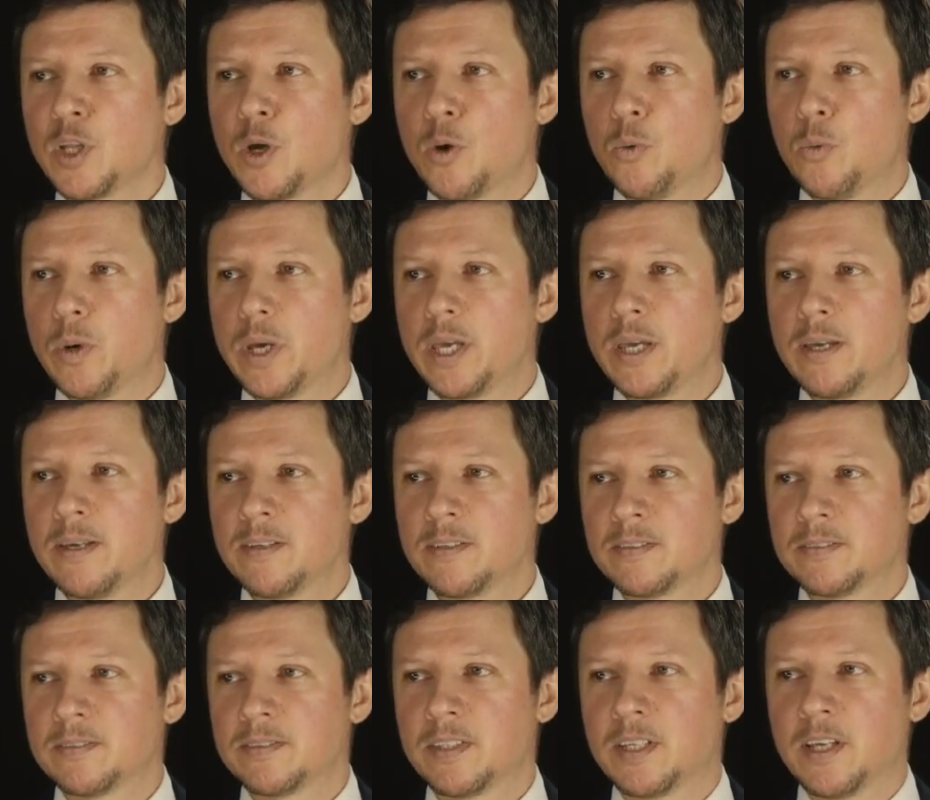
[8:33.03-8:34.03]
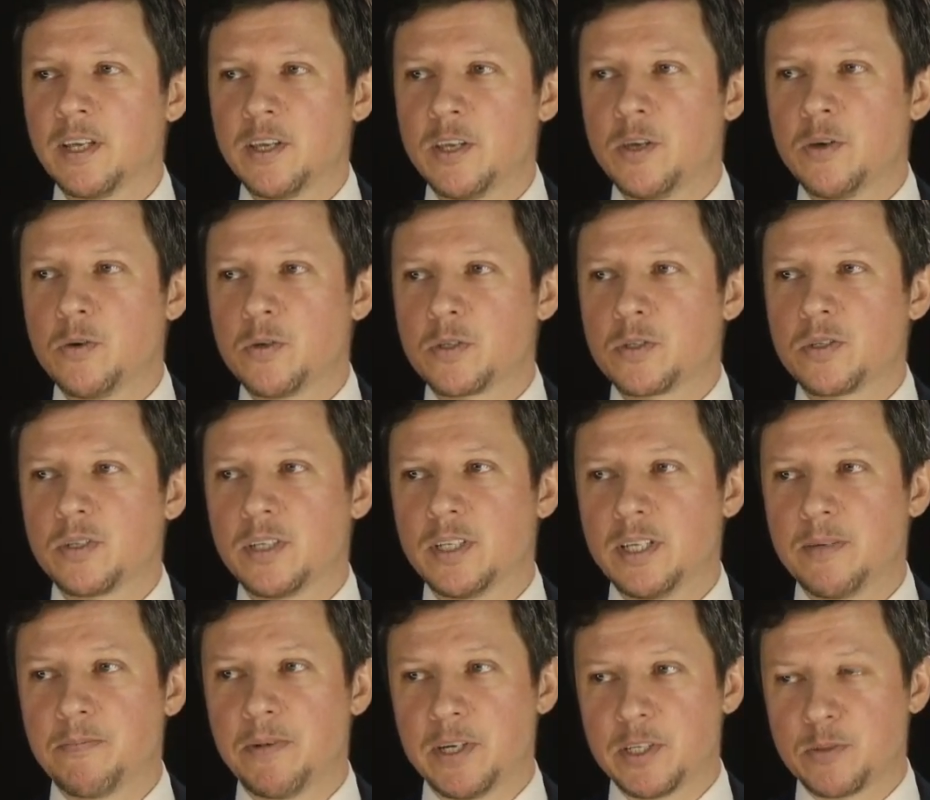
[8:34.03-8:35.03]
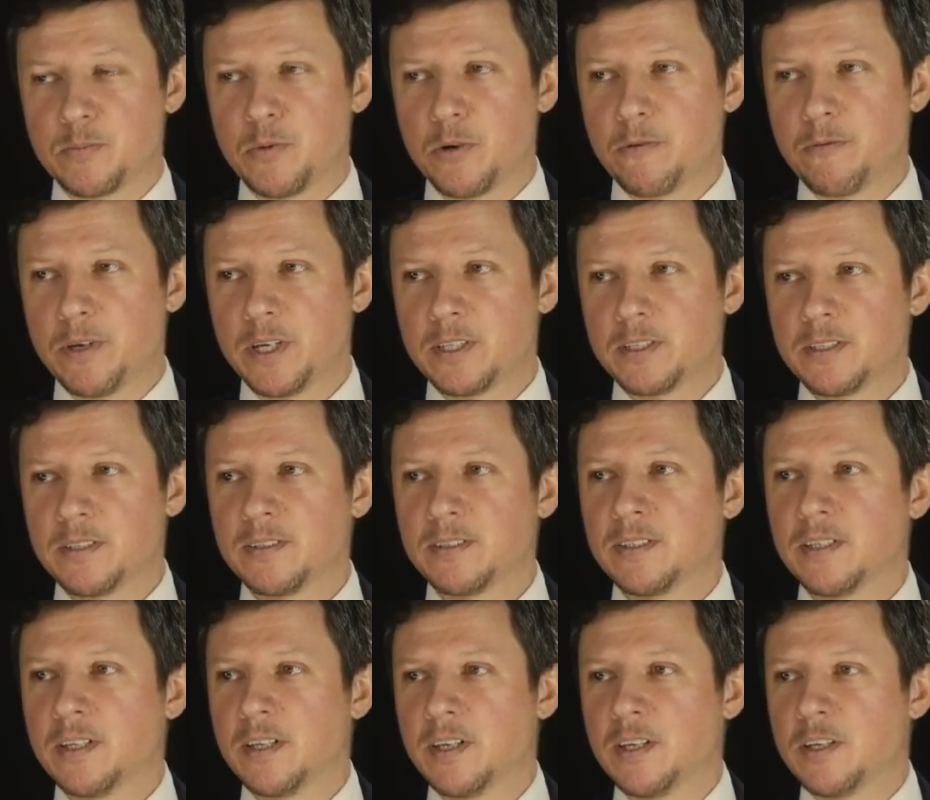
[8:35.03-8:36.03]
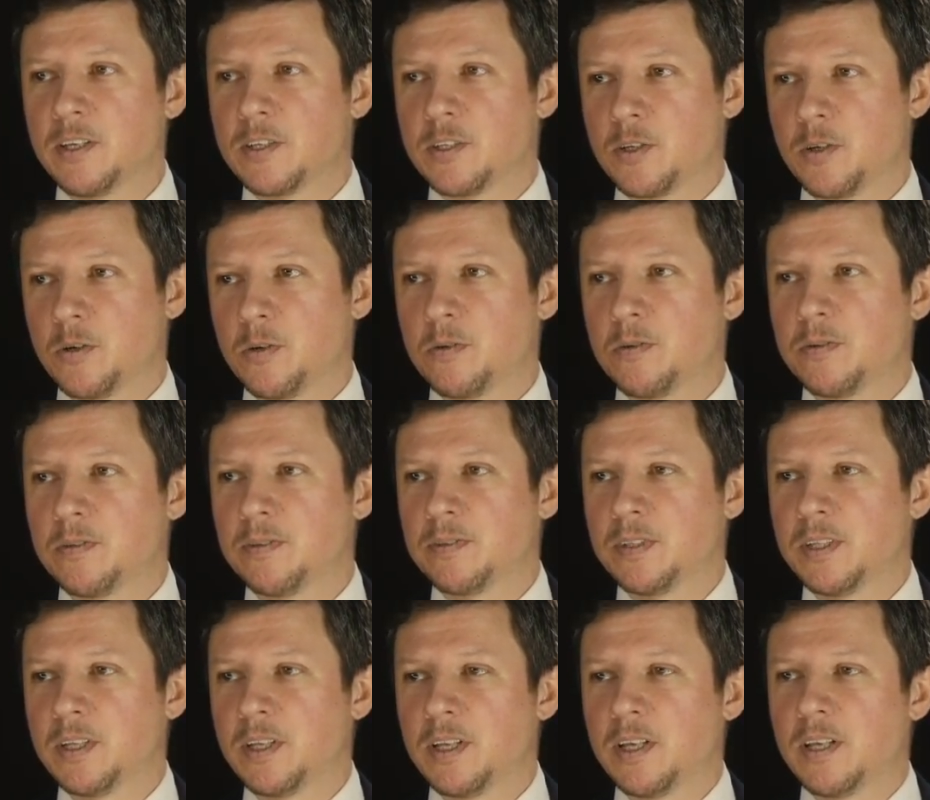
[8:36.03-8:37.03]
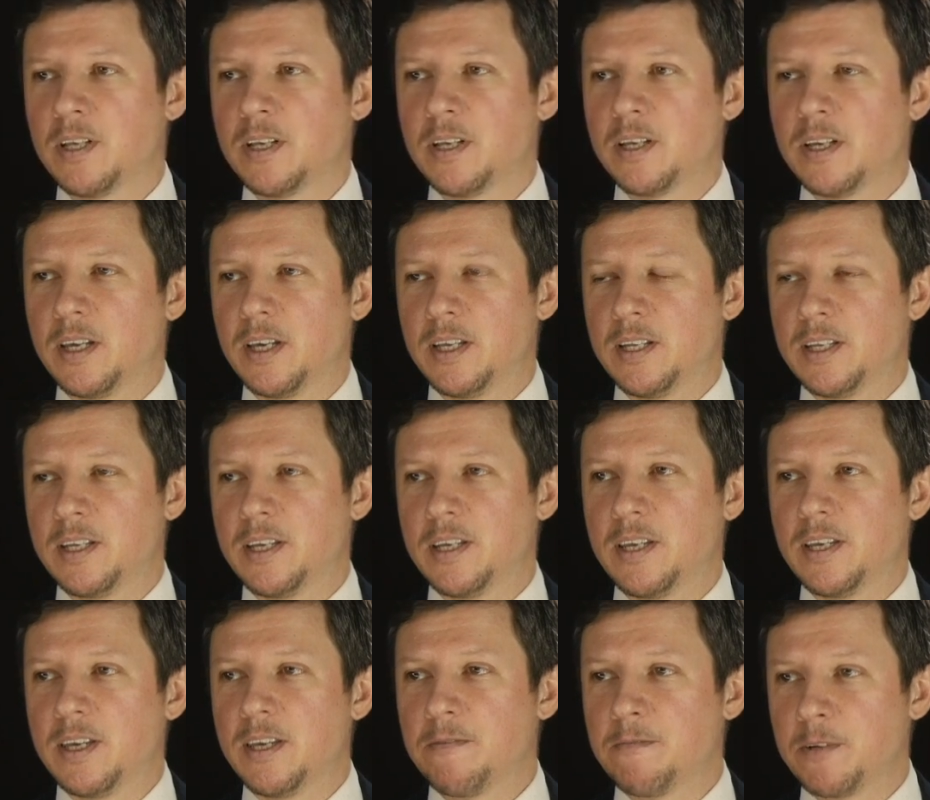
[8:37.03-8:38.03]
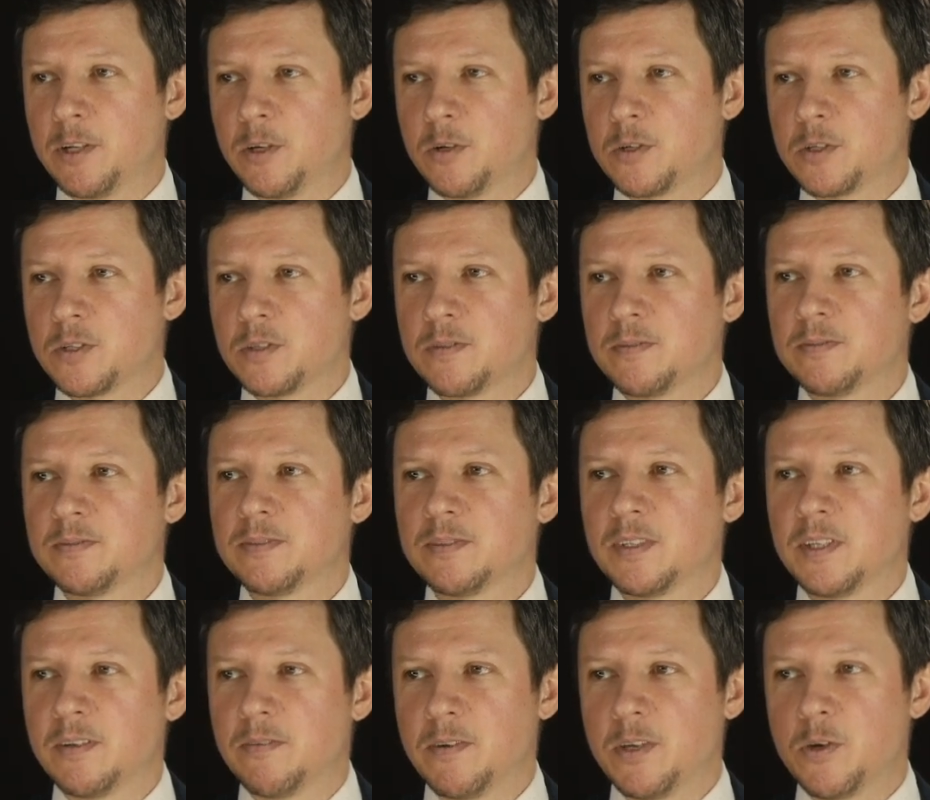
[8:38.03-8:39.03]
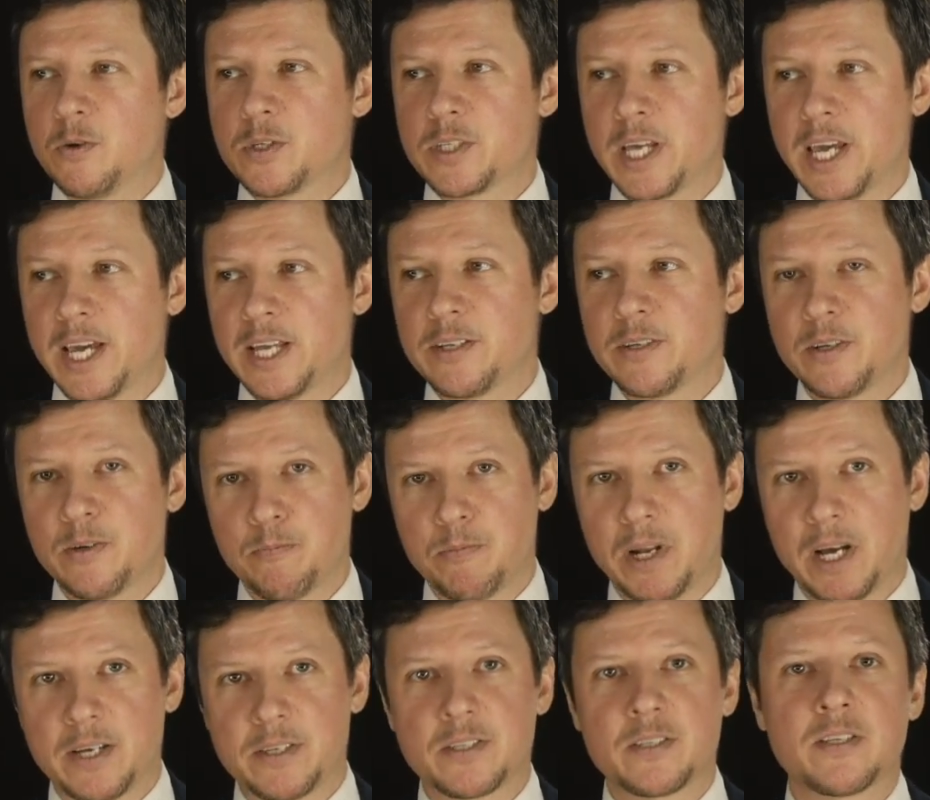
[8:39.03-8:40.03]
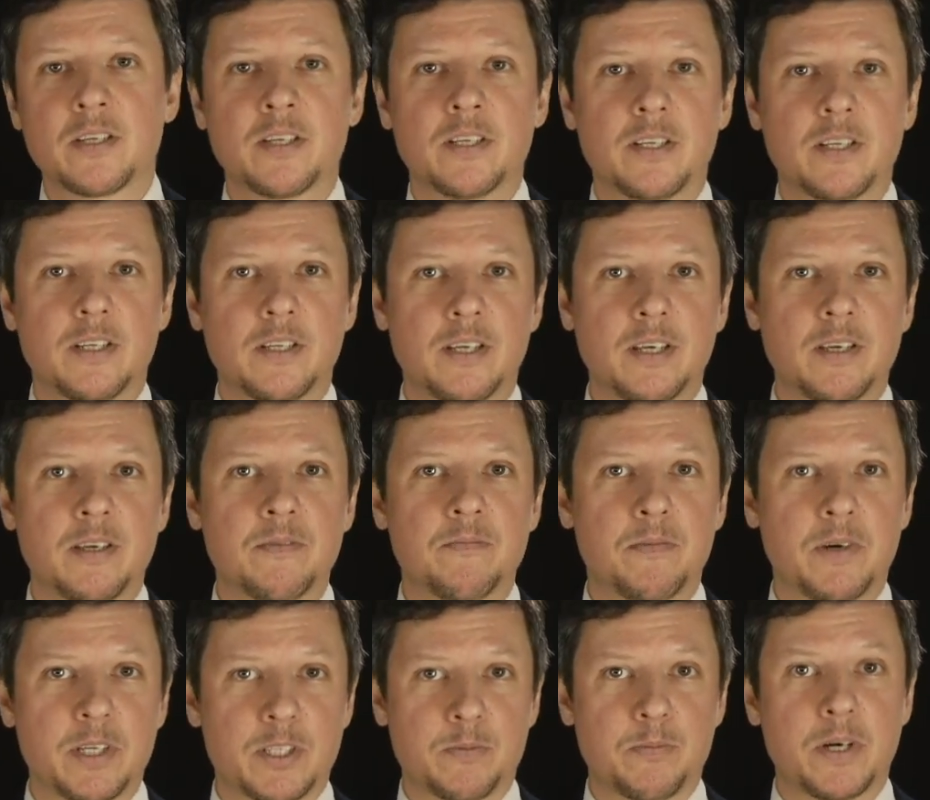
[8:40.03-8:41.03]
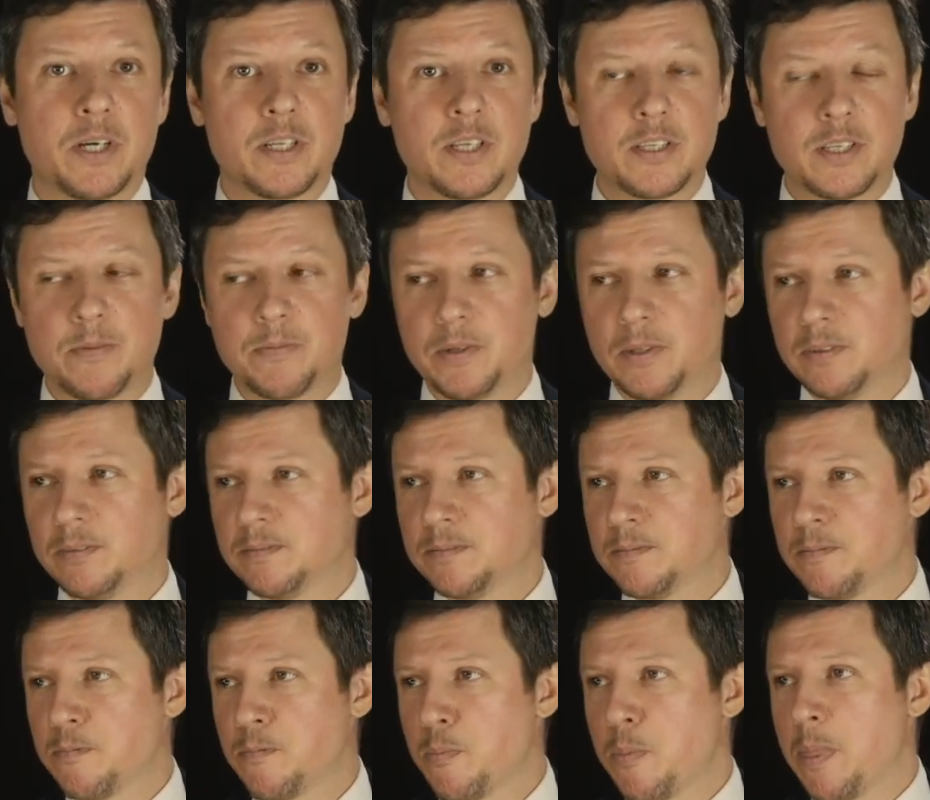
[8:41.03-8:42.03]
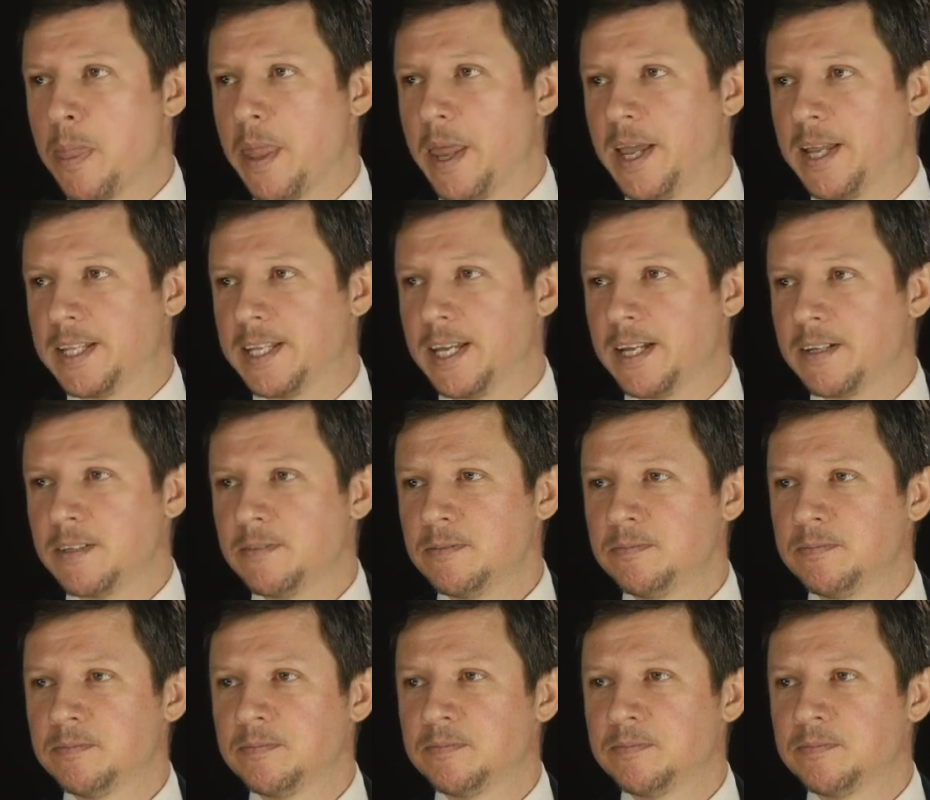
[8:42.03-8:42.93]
We use the past perfect, so in the if clause we use had plus the past participle. And then,